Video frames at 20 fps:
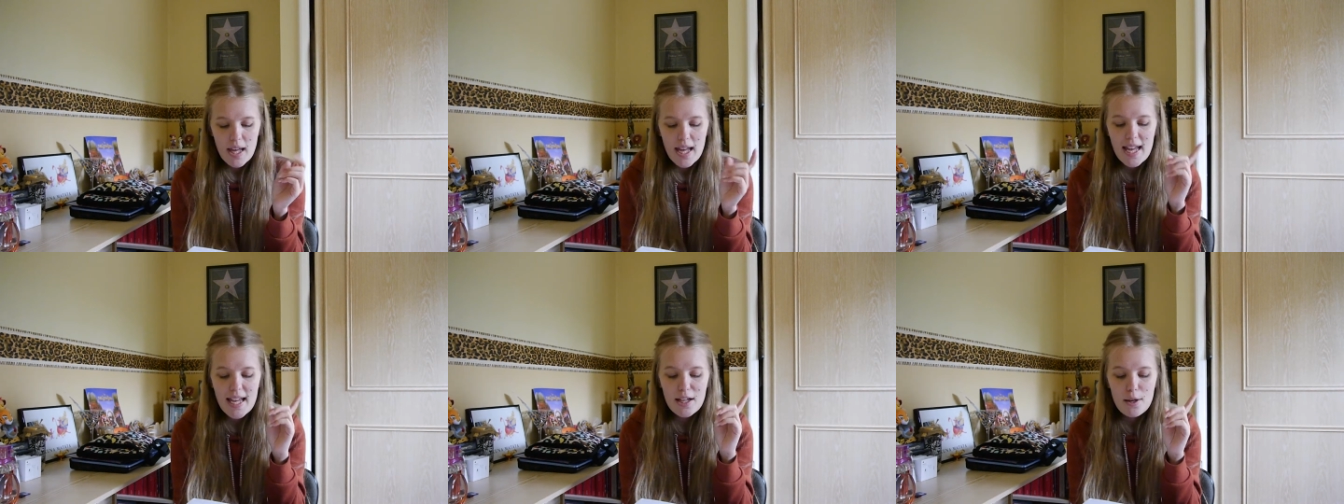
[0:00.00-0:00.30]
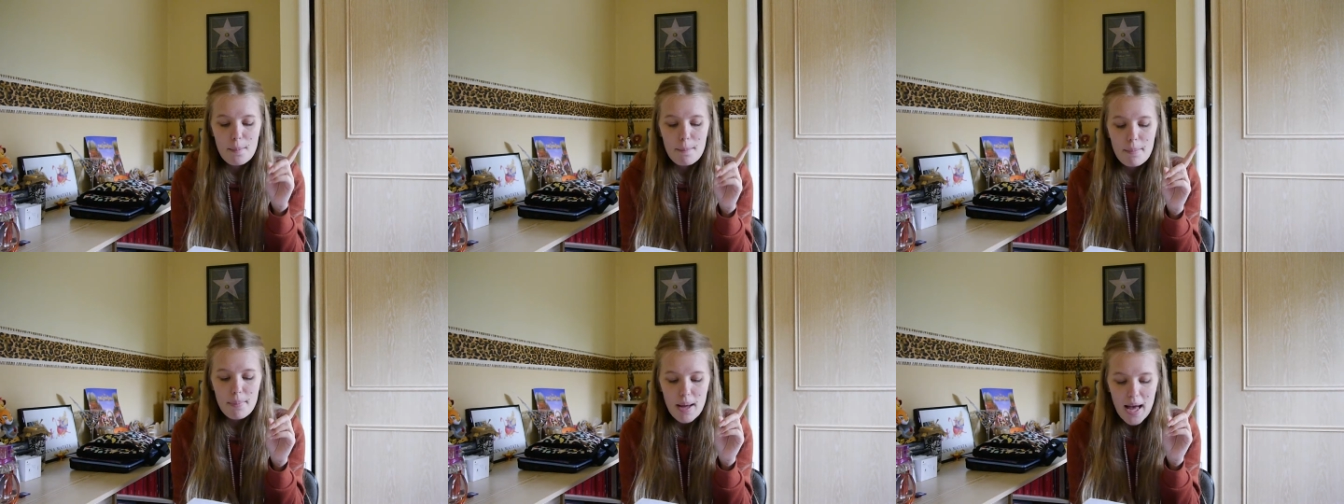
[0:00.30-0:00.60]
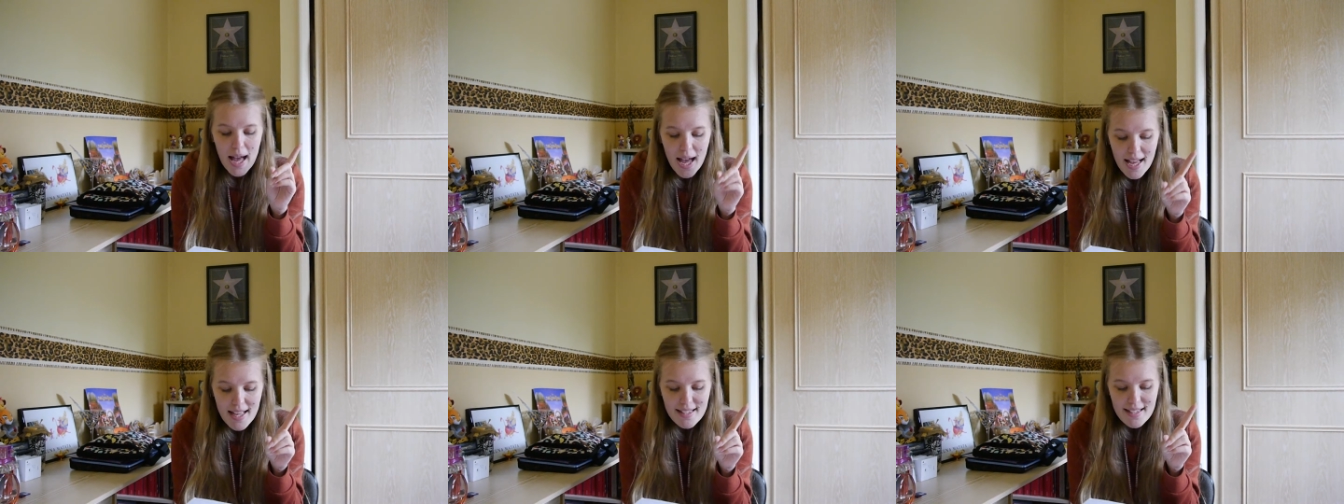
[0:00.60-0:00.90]
He
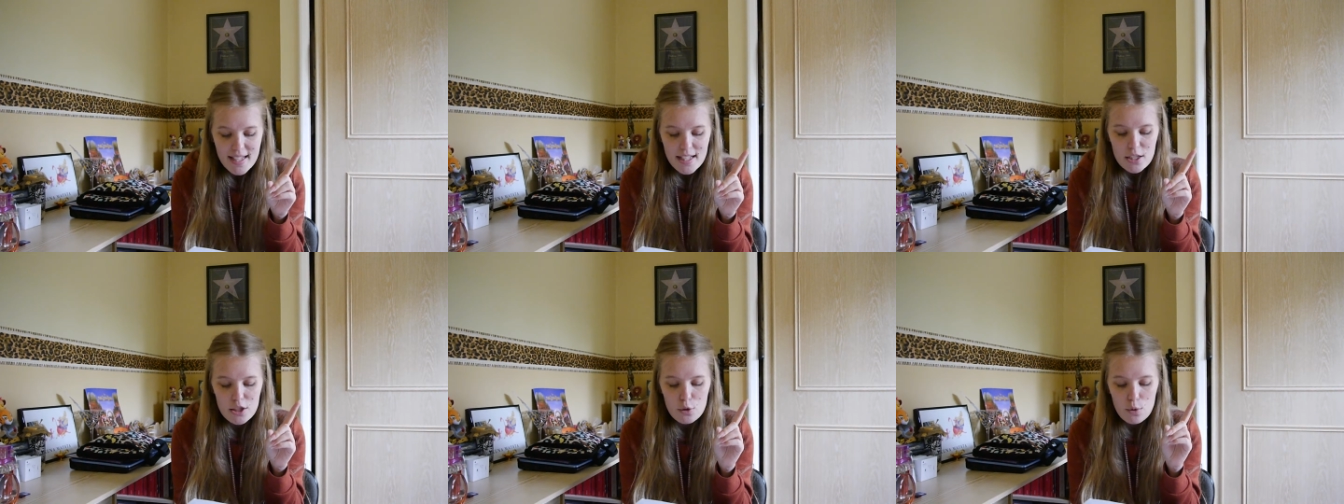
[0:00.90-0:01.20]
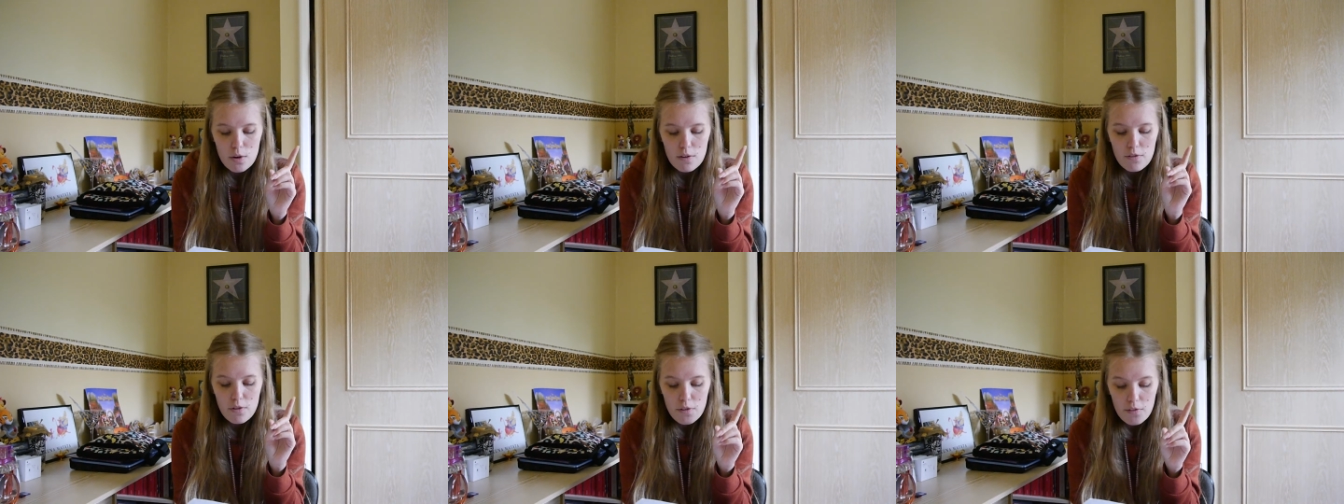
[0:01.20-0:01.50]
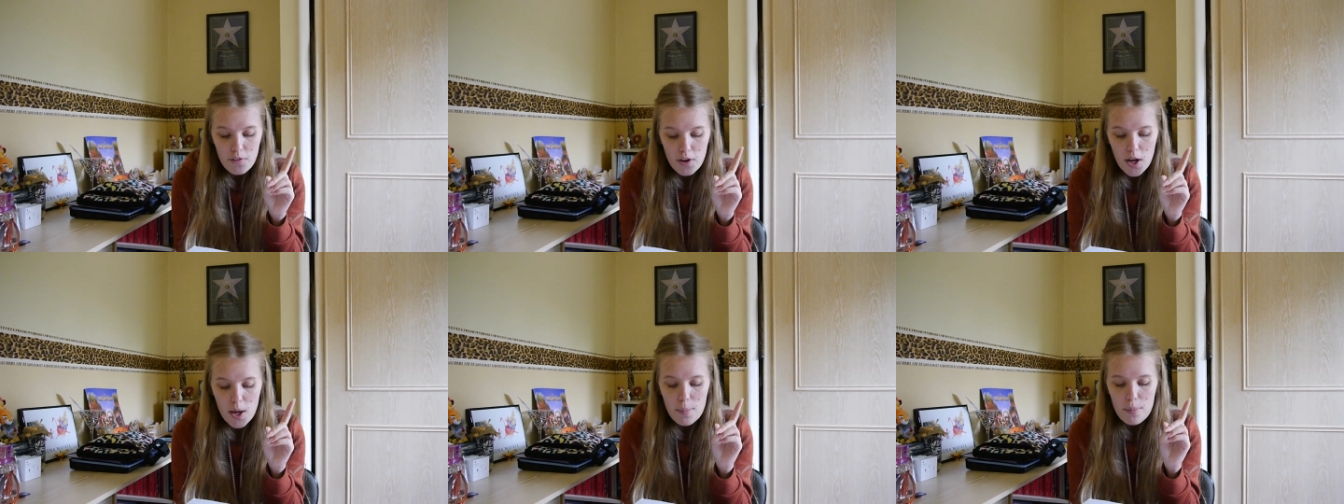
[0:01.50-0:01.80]
compares it to a
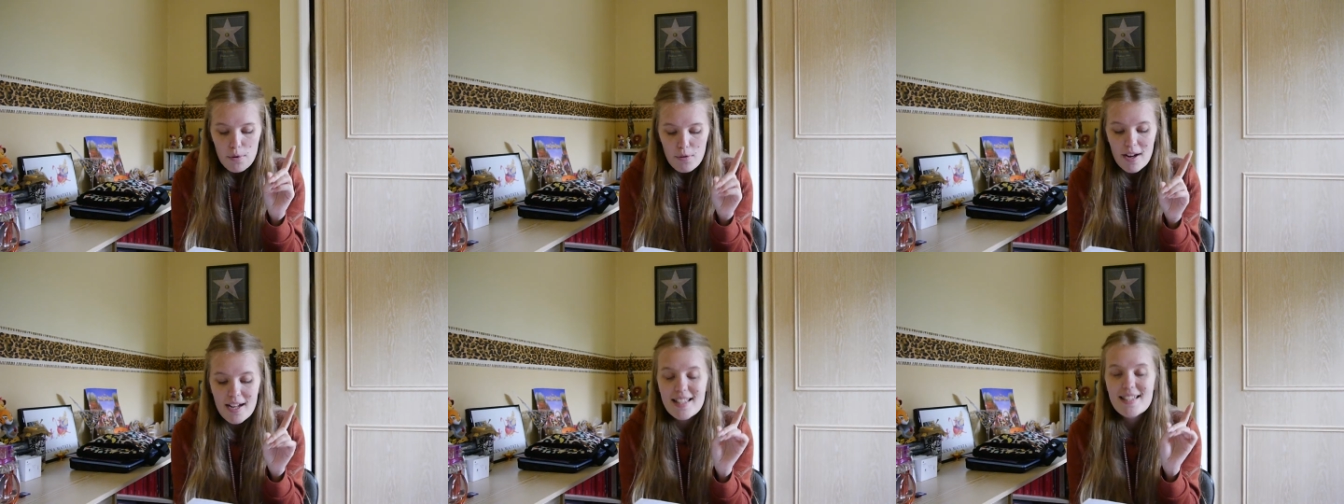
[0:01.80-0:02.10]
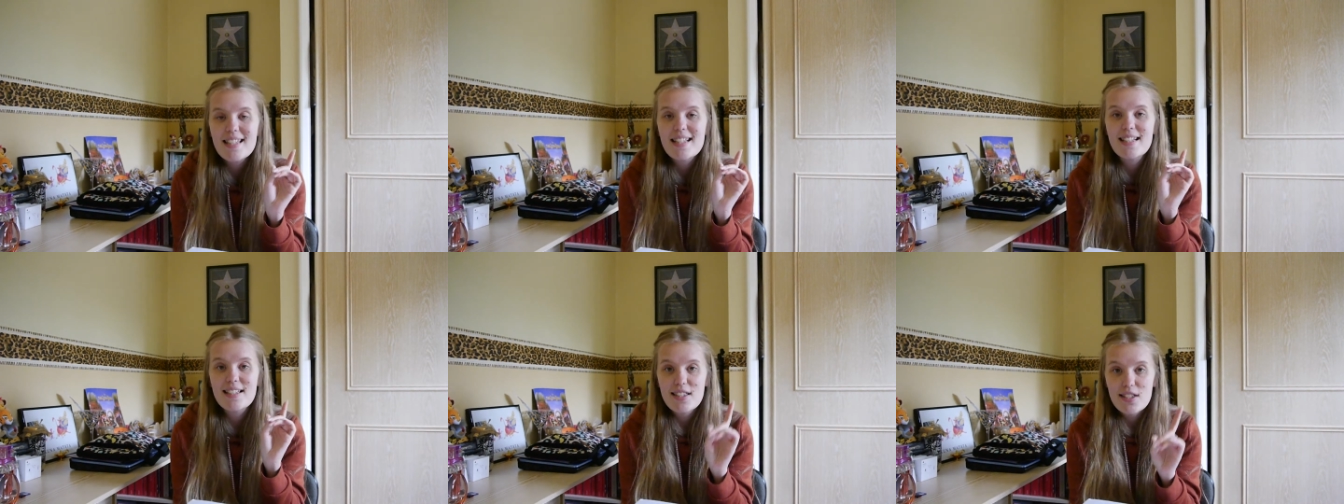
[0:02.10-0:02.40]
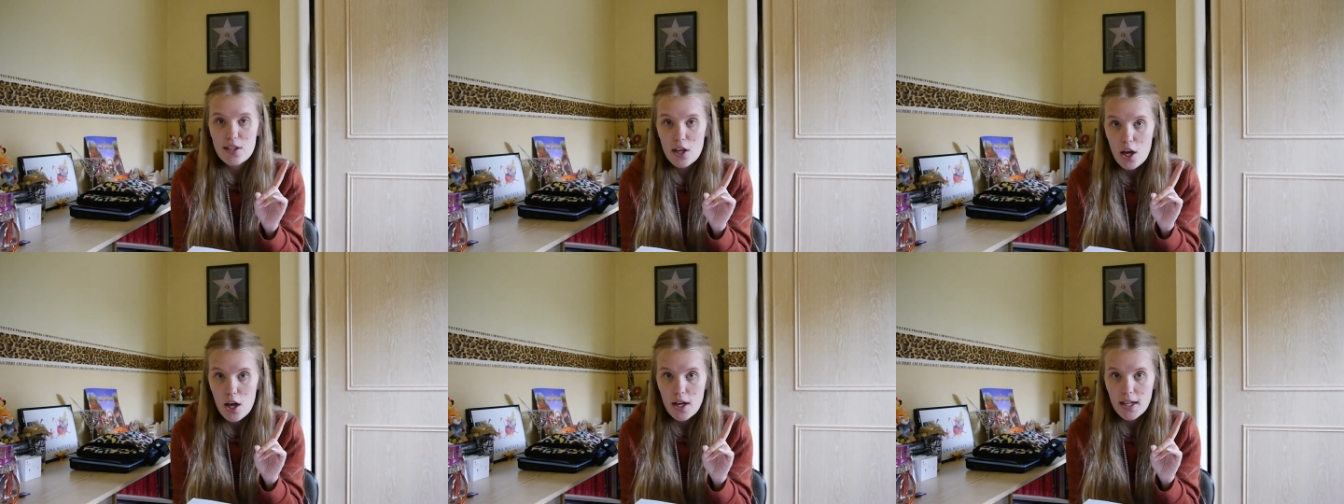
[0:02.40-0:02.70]
reverberating
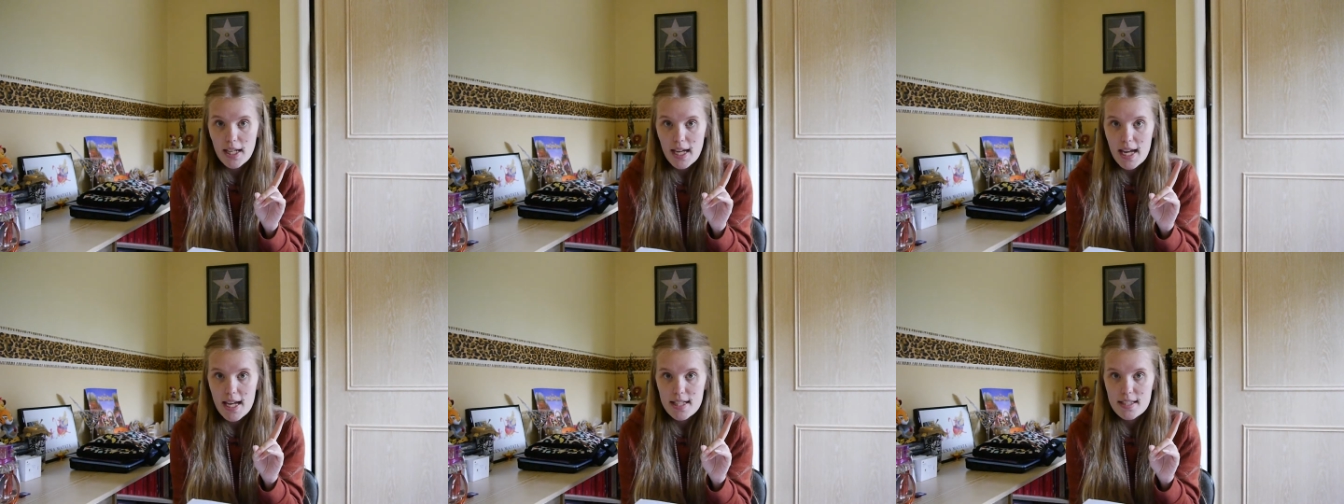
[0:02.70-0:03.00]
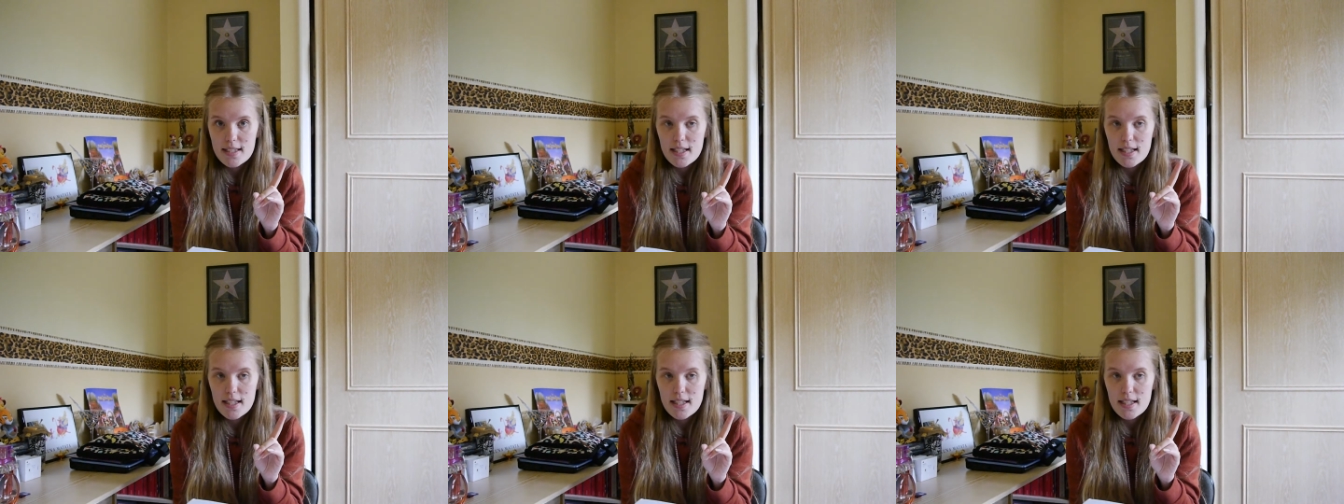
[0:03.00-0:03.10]
circuit.